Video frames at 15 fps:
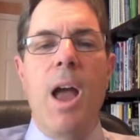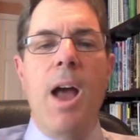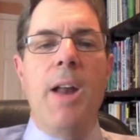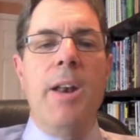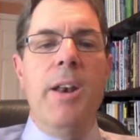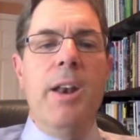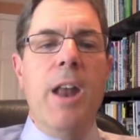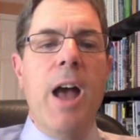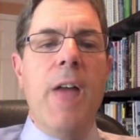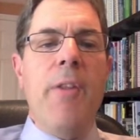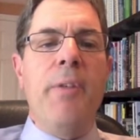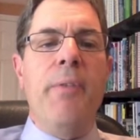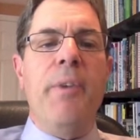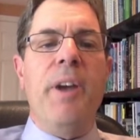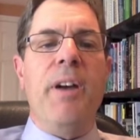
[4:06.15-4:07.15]

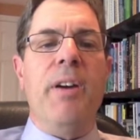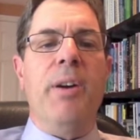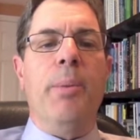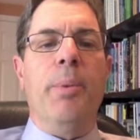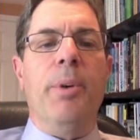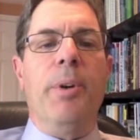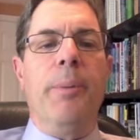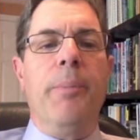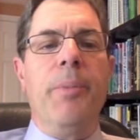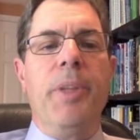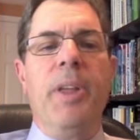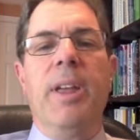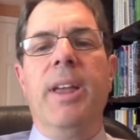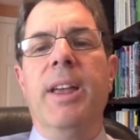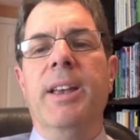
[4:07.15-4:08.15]
Another variable
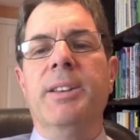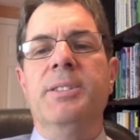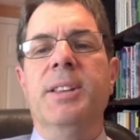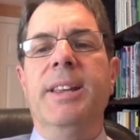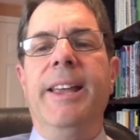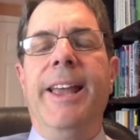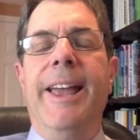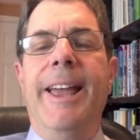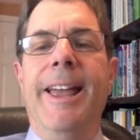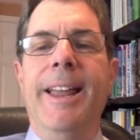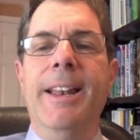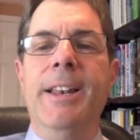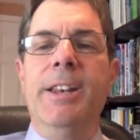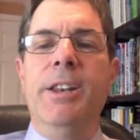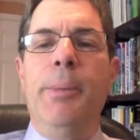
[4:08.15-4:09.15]
is the
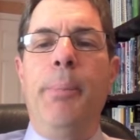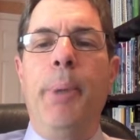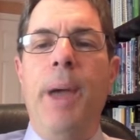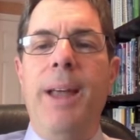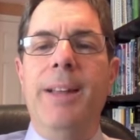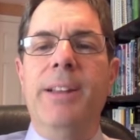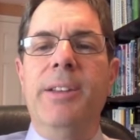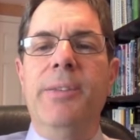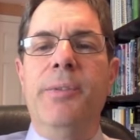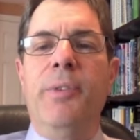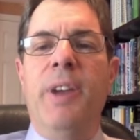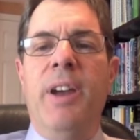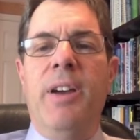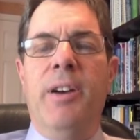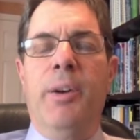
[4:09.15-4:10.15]
independent
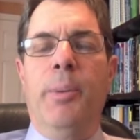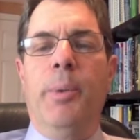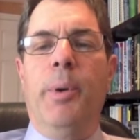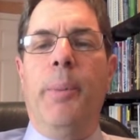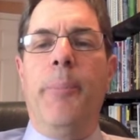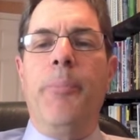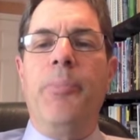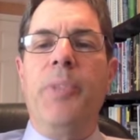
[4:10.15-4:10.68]
variable.